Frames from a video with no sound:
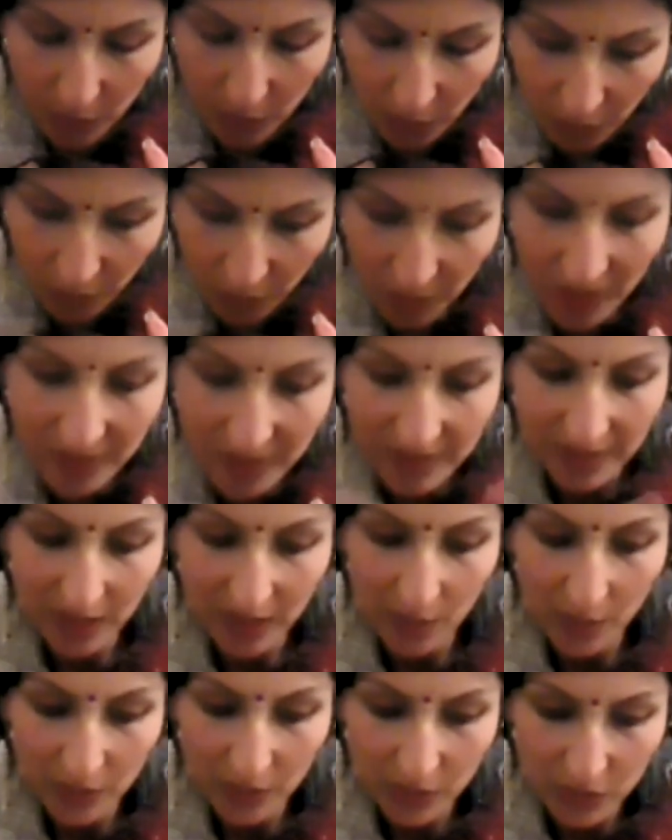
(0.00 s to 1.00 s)
first thing
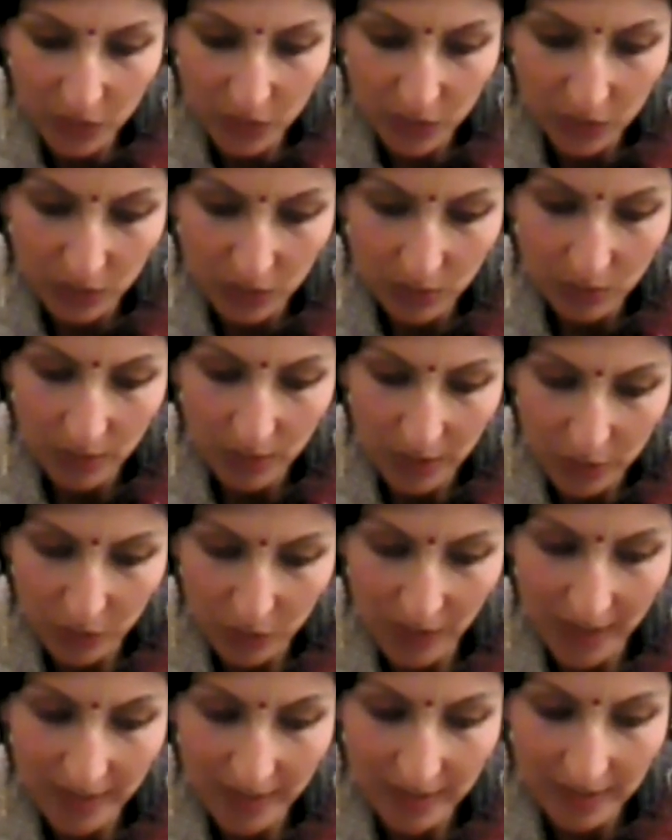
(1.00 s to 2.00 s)
I want you to
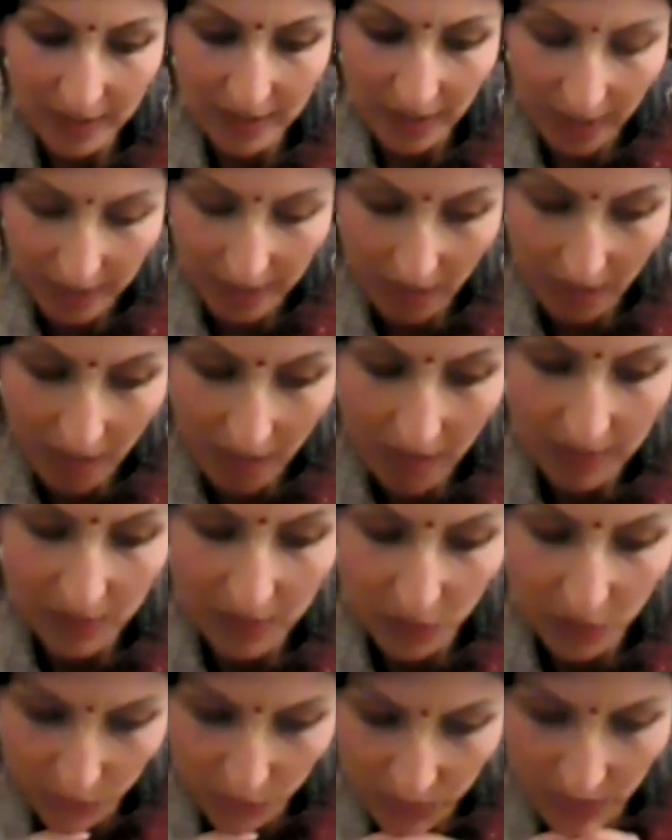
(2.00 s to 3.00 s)
address and
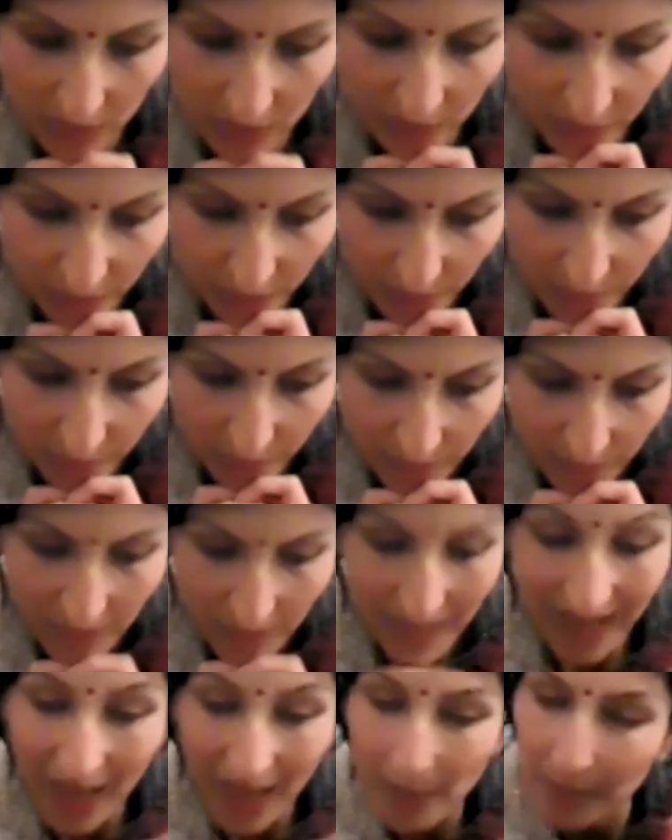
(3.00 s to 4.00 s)
ask yourself,
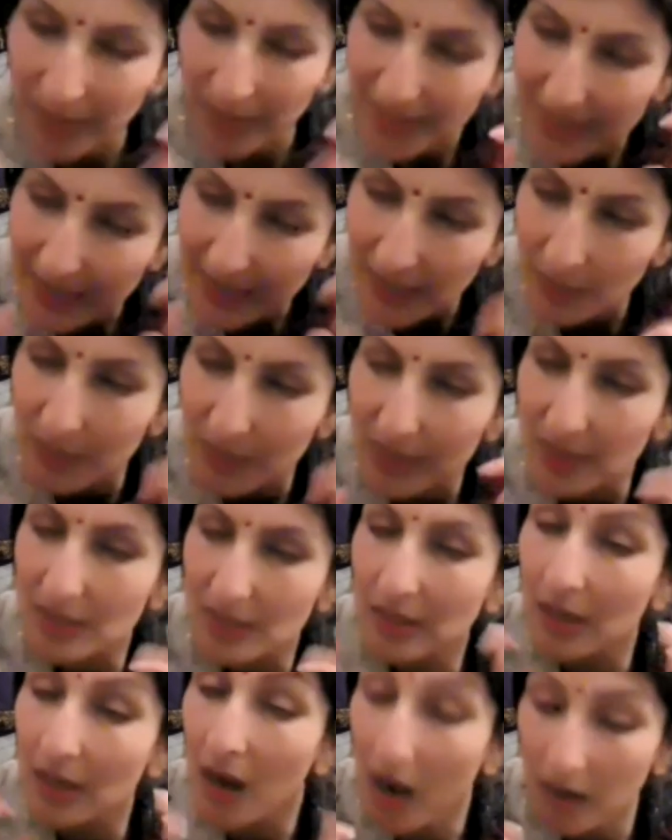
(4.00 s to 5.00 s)
and let's keep this
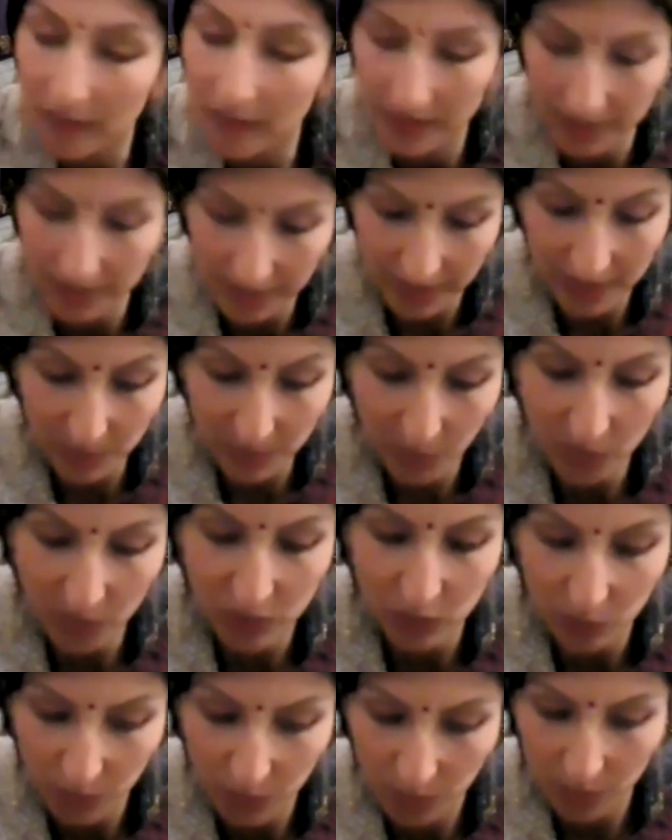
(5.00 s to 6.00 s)
as current as
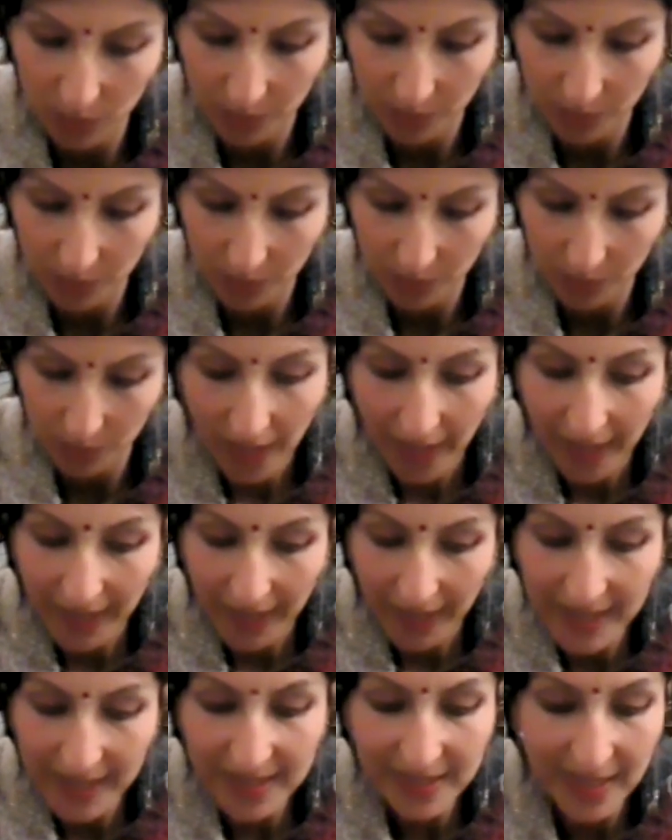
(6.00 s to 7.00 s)
possible.
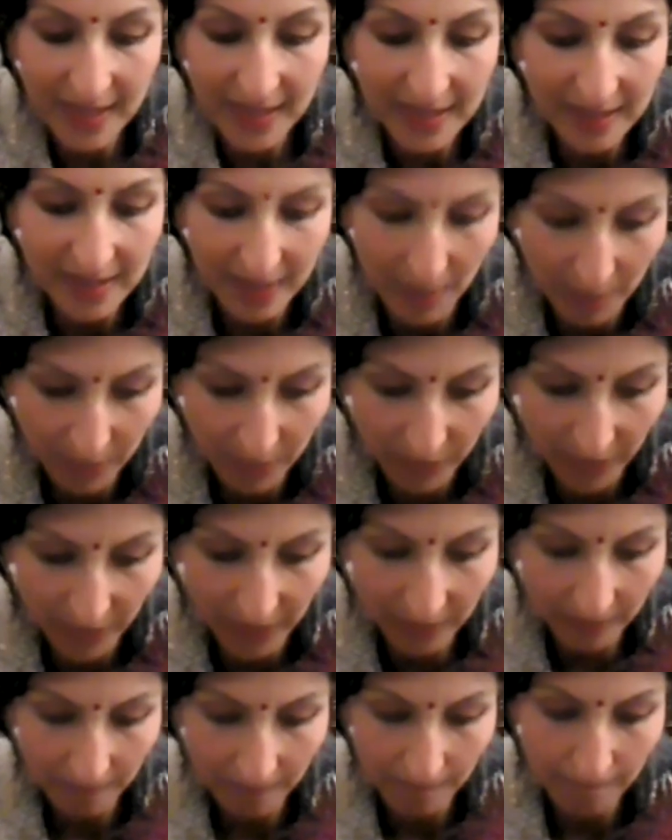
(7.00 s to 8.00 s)
Is there
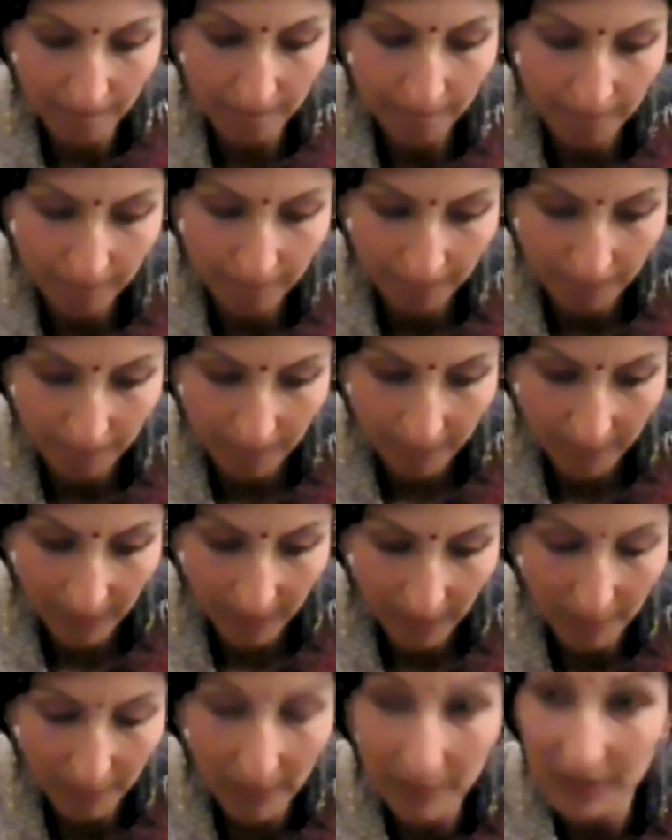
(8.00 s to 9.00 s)
something,
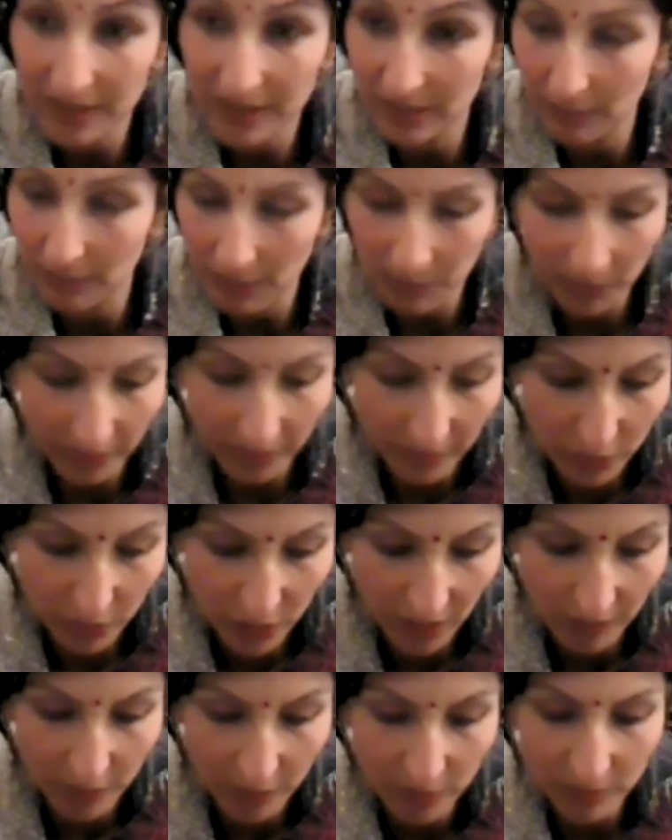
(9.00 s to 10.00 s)
maybe this can be put in the
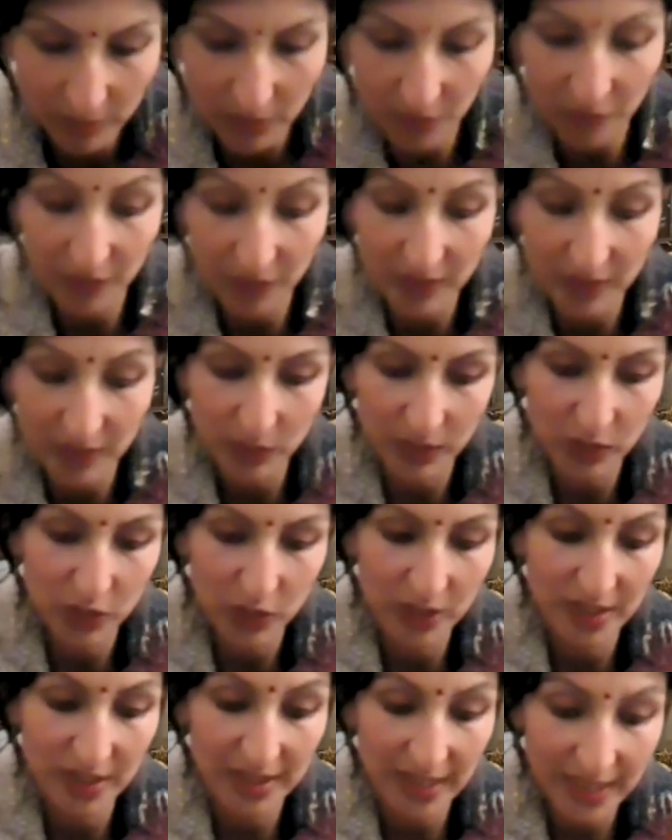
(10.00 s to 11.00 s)
chat room. So the first
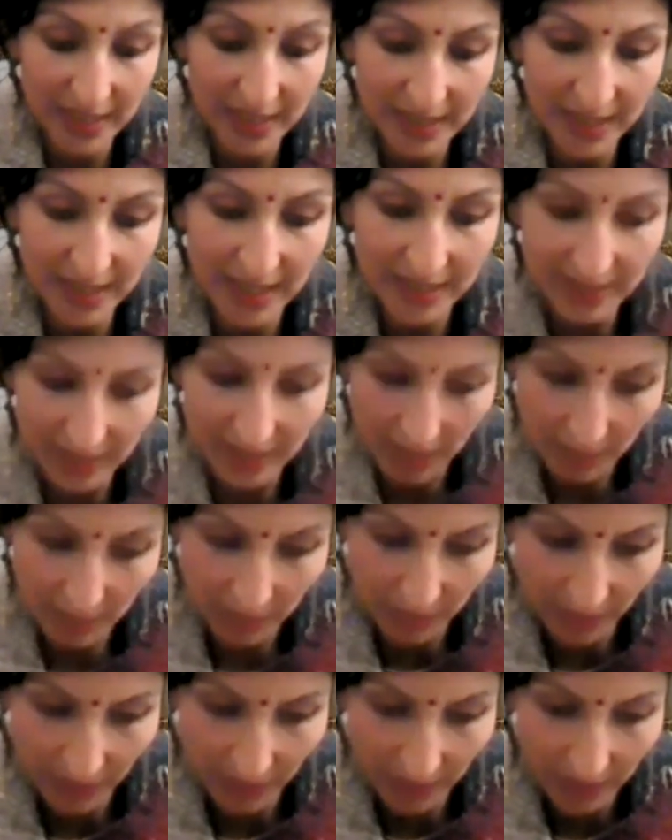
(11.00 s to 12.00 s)
question is there
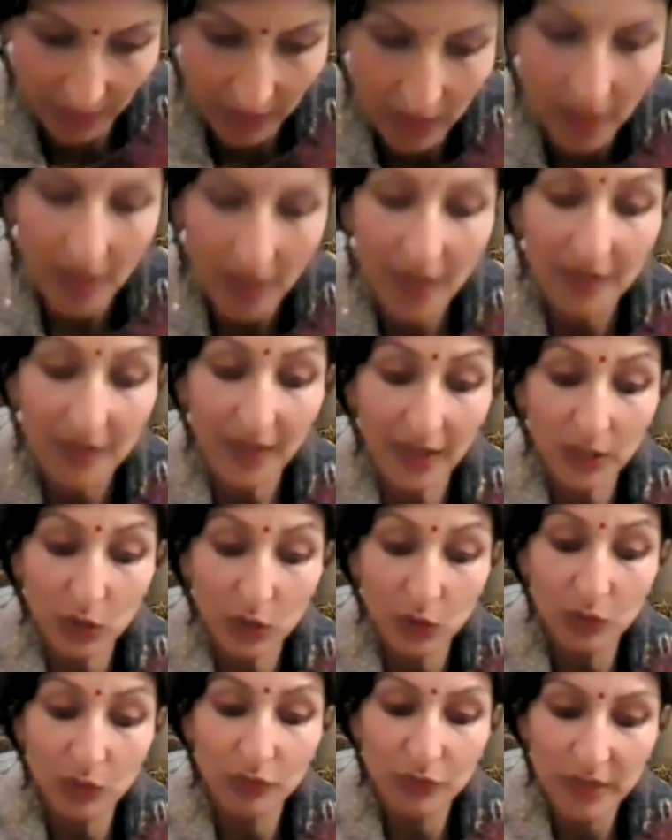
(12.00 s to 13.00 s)
something that
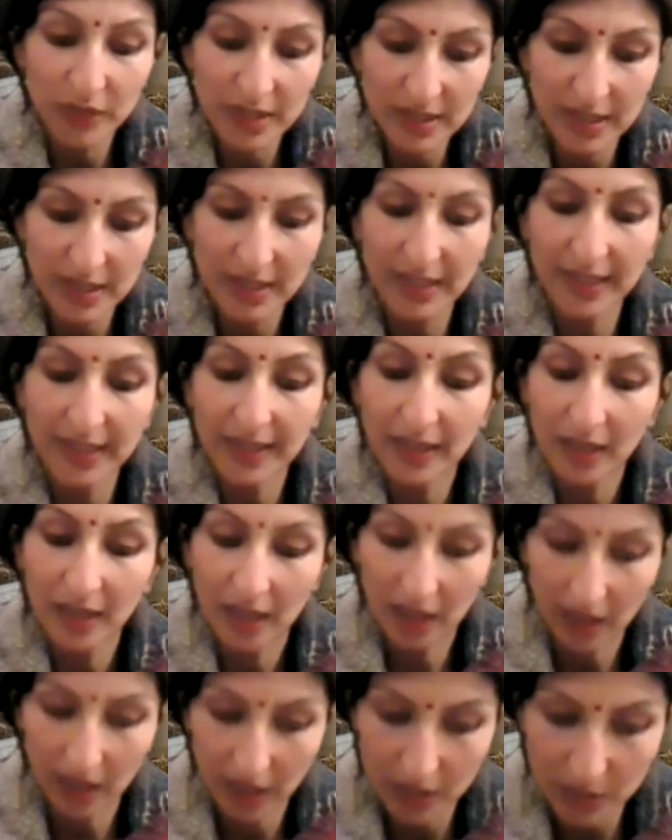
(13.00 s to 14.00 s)
you've recently
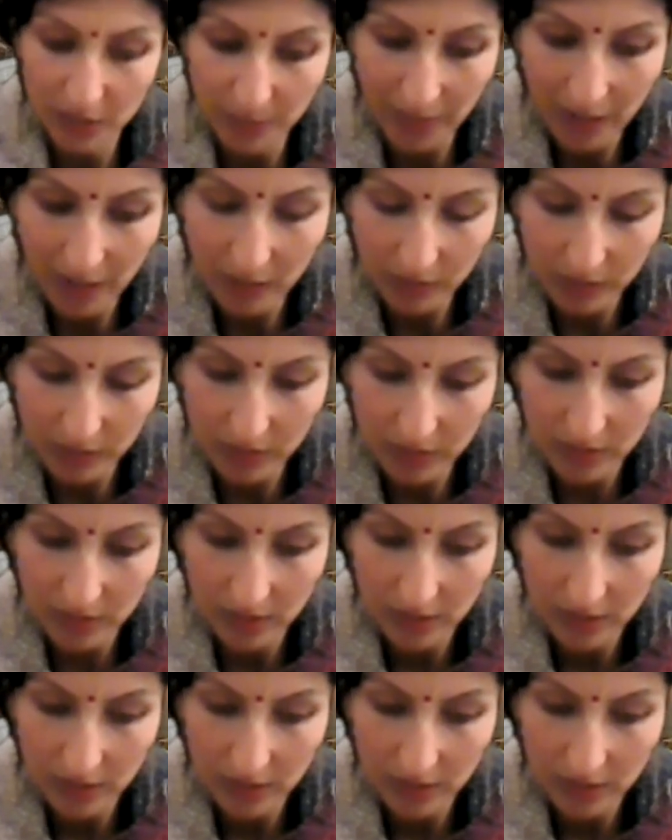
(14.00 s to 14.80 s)
heard about?